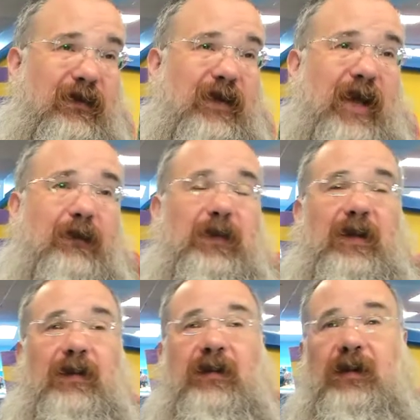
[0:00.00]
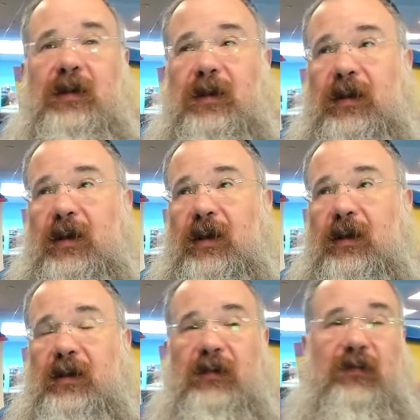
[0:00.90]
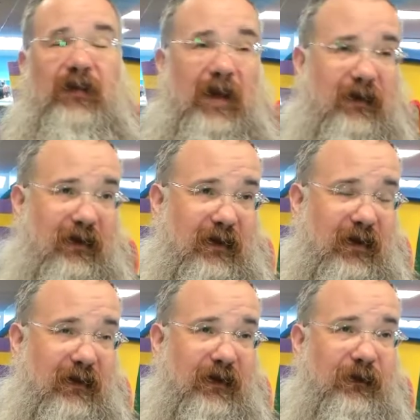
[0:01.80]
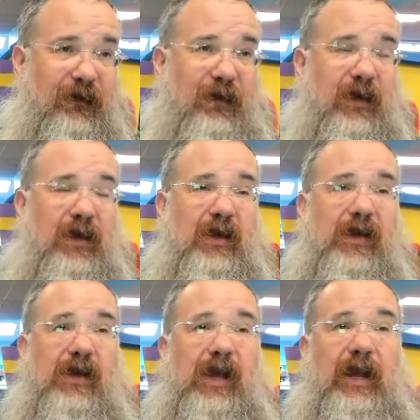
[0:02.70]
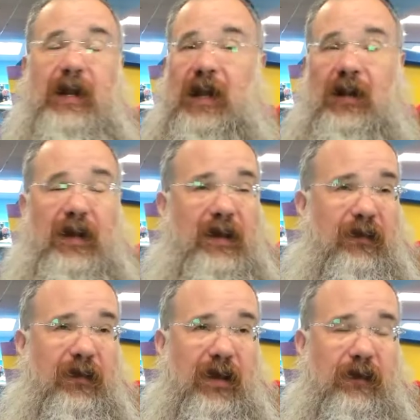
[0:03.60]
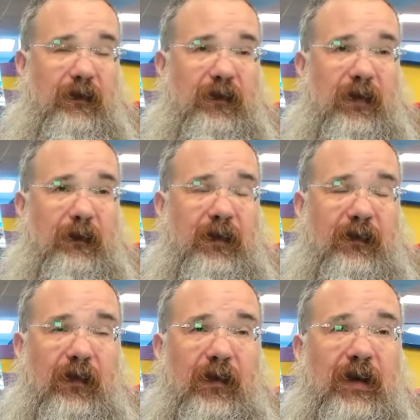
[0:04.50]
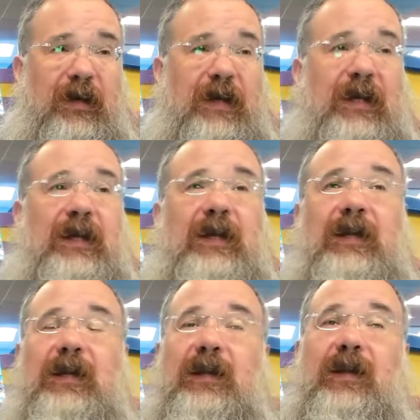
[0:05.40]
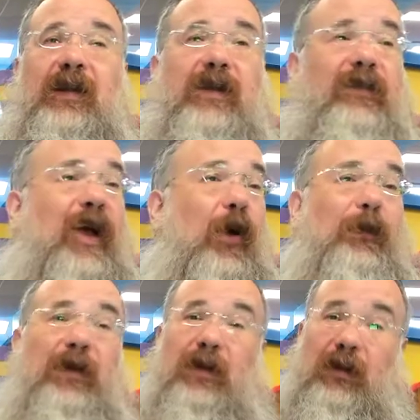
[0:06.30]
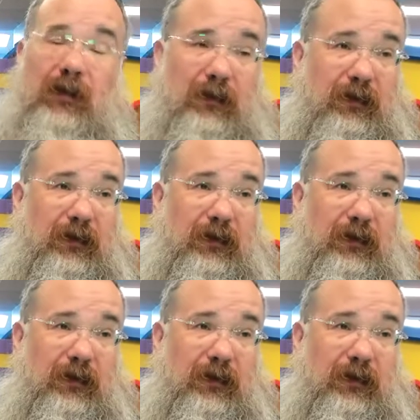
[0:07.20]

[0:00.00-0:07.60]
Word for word: he's not being uh, insensitive. And again, like I said b- before, he's helping you.